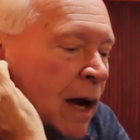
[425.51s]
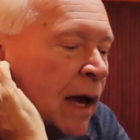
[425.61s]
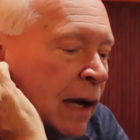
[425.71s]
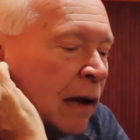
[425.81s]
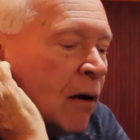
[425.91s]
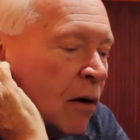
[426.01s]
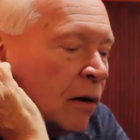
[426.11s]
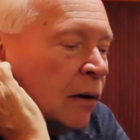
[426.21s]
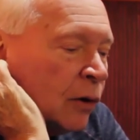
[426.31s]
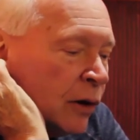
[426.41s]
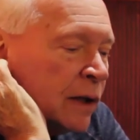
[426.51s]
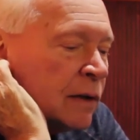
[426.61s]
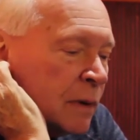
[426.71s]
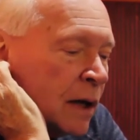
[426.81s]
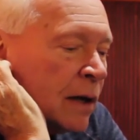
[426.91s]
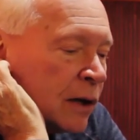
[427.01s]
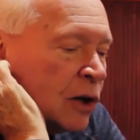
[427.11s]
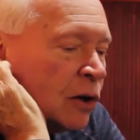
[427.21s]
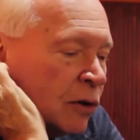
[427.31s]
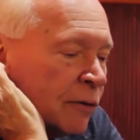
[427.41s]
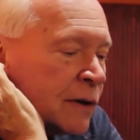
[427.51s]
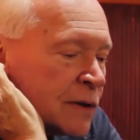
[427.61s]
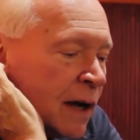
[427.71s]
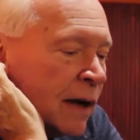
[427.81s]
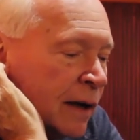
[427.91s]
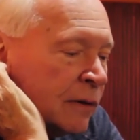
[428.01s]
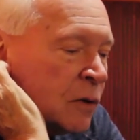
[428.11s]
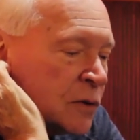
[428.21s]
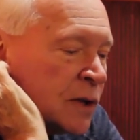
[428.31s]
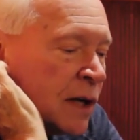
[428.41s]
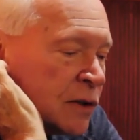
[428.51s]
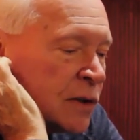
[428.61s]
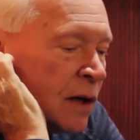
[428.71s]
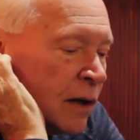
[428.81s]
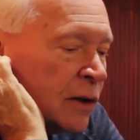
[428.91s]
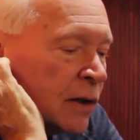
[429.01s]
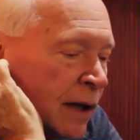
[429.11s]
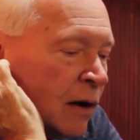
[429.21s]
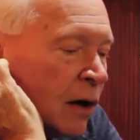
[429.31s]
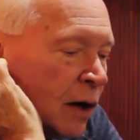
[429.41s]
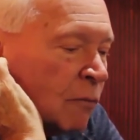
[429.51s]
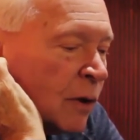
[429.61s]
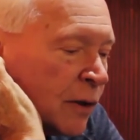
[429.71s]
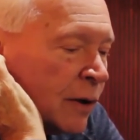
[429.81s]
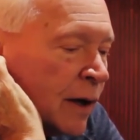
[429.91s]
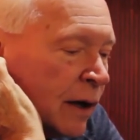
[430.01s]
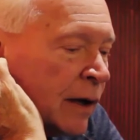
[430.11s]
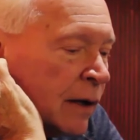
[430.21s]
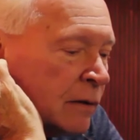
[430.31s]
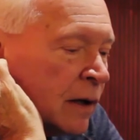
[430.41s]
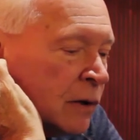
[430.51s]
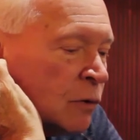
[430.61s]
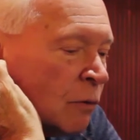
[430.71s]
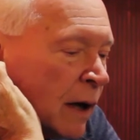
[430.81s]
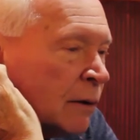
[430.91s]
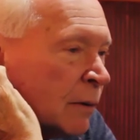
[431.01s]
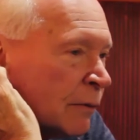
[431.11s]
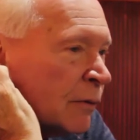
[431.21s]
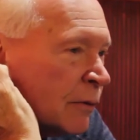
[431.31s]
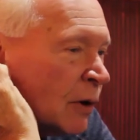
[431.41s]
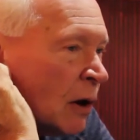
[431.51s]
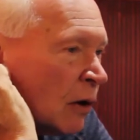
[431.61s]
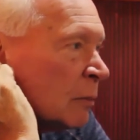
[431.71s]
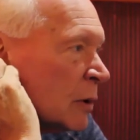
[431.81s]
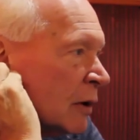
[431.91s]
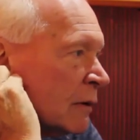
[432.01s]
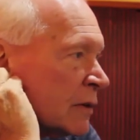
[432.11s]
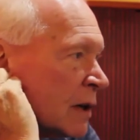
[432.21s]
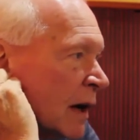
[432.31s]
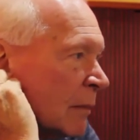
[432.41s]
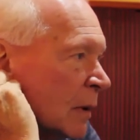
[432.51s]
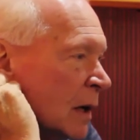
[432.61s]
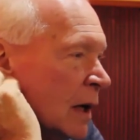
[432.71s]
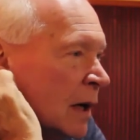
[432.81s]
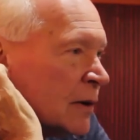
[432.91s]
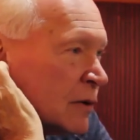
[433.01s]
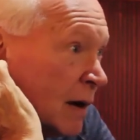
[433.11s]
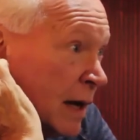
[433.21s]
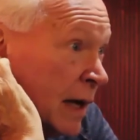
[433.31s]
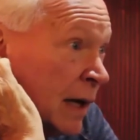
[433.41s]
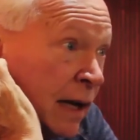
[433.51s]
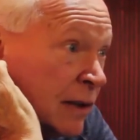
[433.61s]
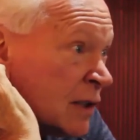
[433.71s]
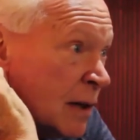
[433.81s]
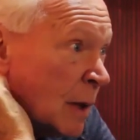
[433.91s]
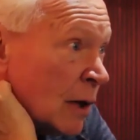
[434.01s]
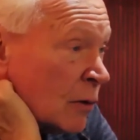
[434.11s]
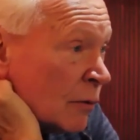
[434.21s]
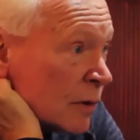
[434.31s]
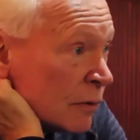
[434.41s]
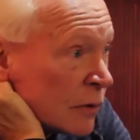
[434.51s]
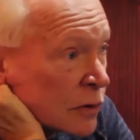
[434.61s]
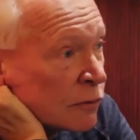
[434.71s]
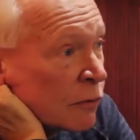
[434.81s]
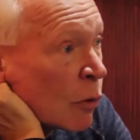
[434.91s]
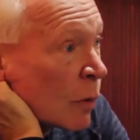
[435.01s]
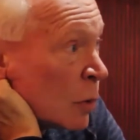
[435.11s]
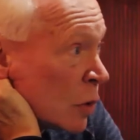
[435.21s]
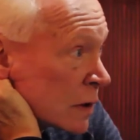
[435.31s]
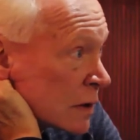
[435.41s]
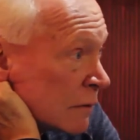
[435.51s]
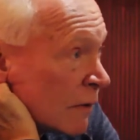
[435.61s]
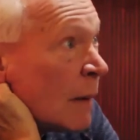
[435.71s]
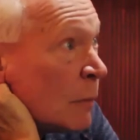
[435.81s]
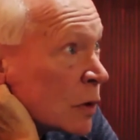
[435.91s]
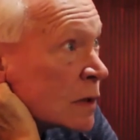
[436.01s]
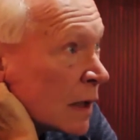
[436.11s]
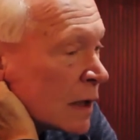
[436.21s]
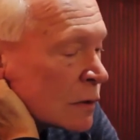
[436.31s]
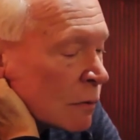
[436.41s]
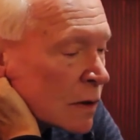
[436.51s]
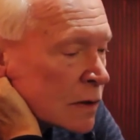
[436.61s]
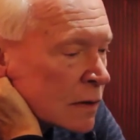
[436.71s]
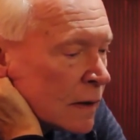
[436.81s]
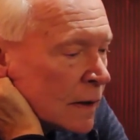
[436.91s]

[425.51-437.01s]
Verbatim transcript: I had a long learning uh, curve because I, in those days, uh, they hung up with a, a, a, new writer for a longer period of time. So I and I had the same editor for the first four books, five books, I guess it was.